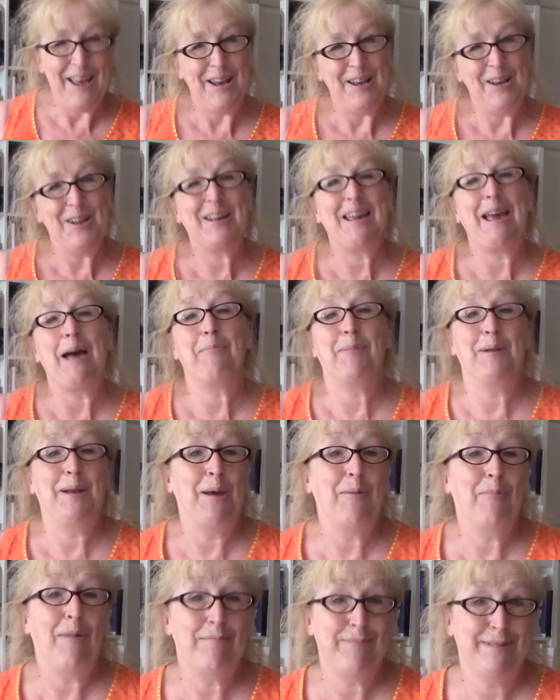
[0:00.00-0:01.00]
Look it up on
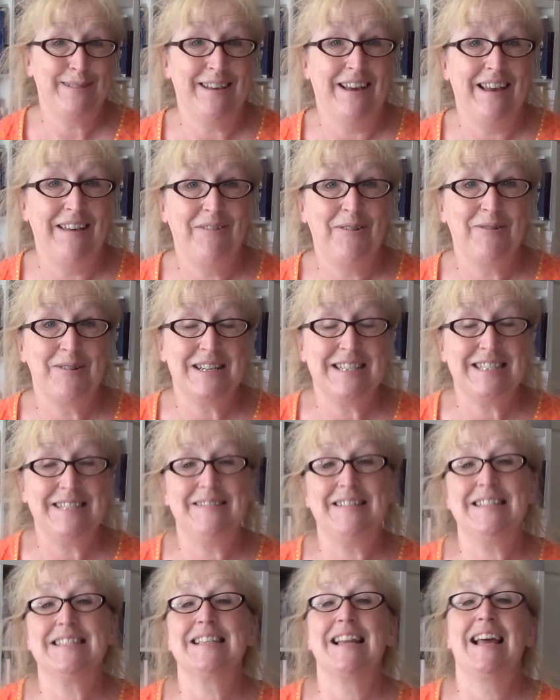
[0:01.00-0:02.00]
her website if you want to see
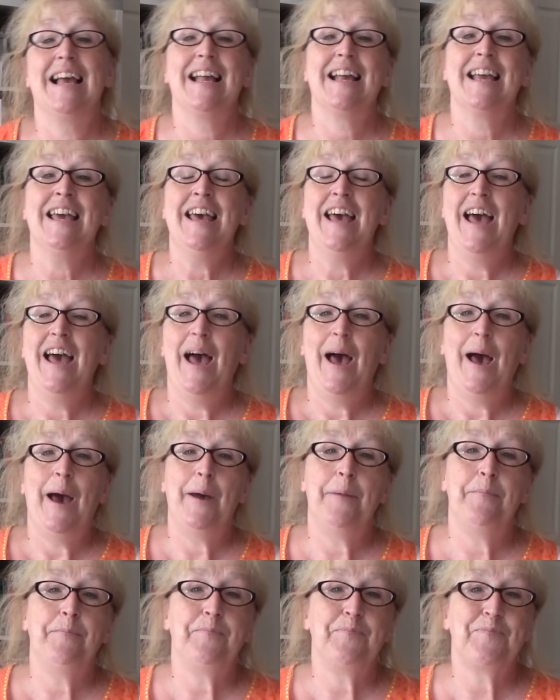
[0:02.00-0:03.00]
what it's like.
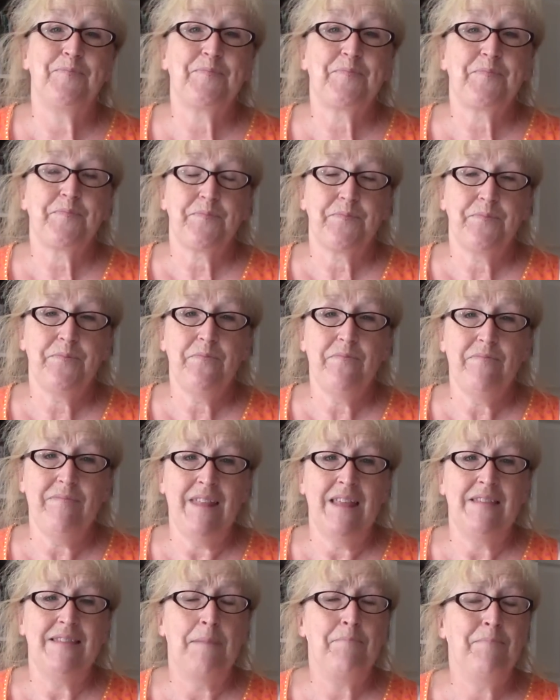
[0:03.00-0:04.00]

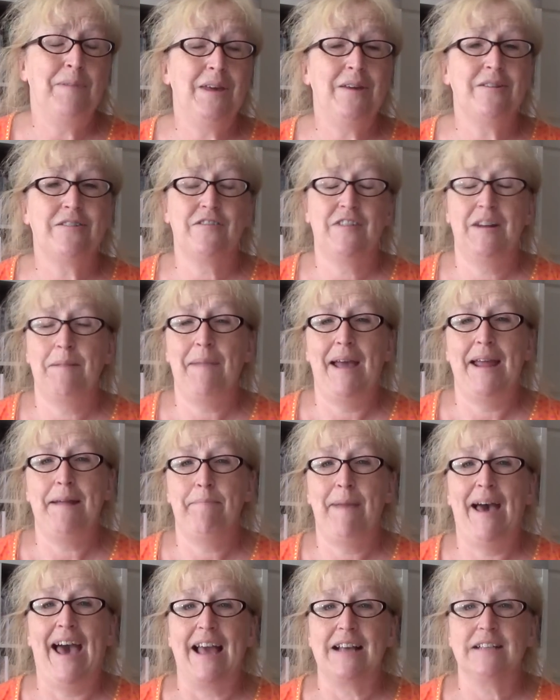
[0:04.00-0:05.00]
They're beautifully made
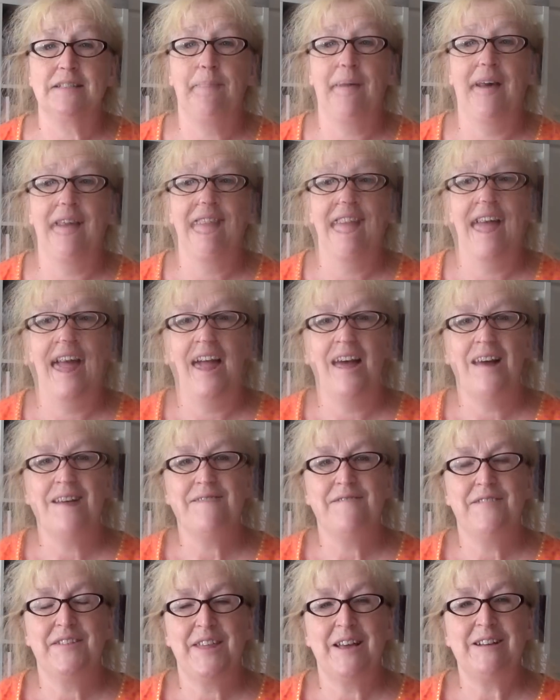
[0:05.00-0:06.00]
bags, but
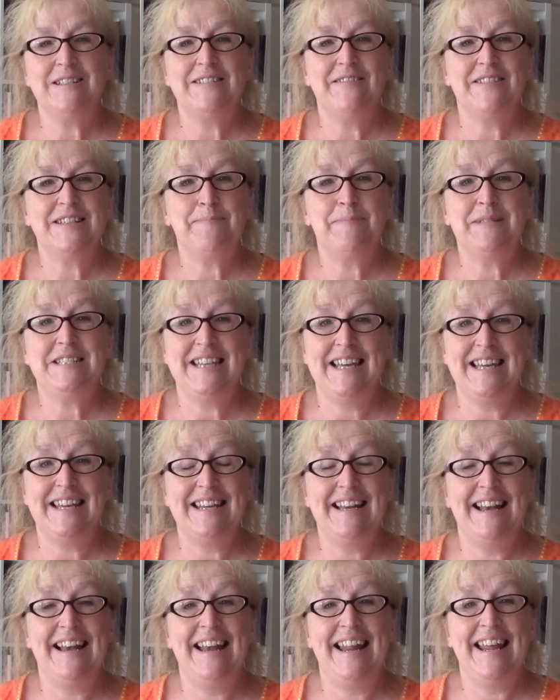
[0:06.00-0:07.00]
for those of us,
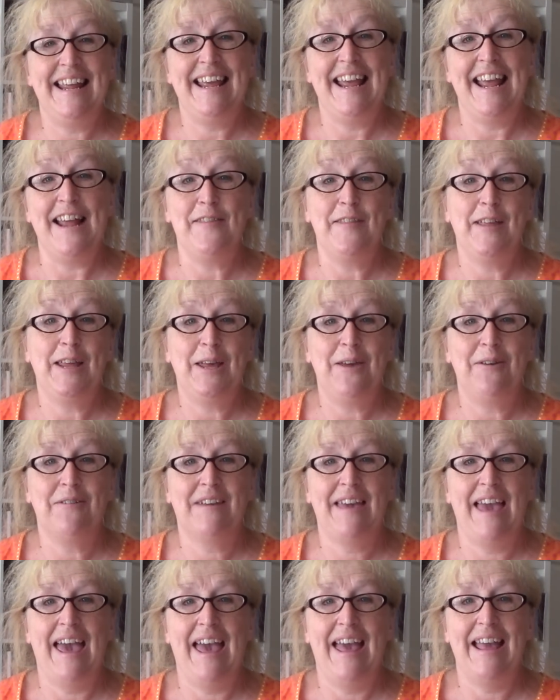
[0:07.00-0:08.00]
particularly in the
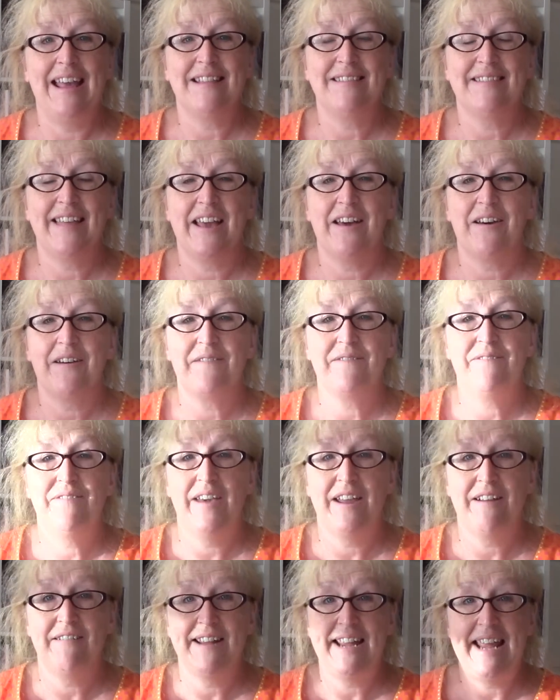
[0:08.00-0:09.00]
UK, they are
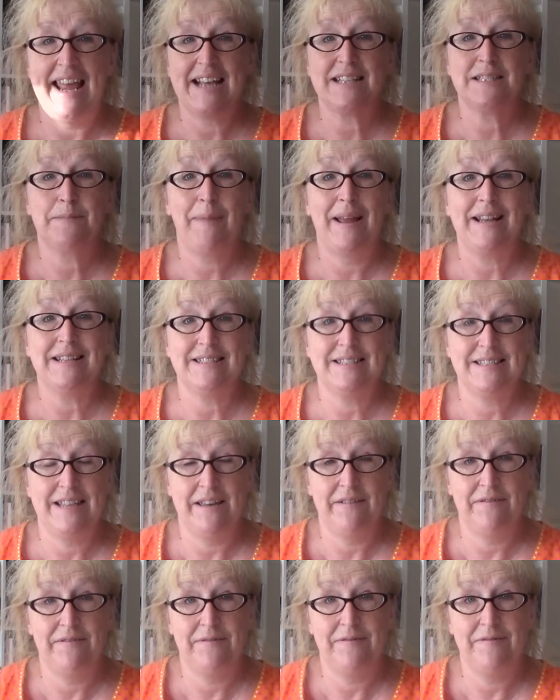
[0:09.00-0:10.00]
very expensive.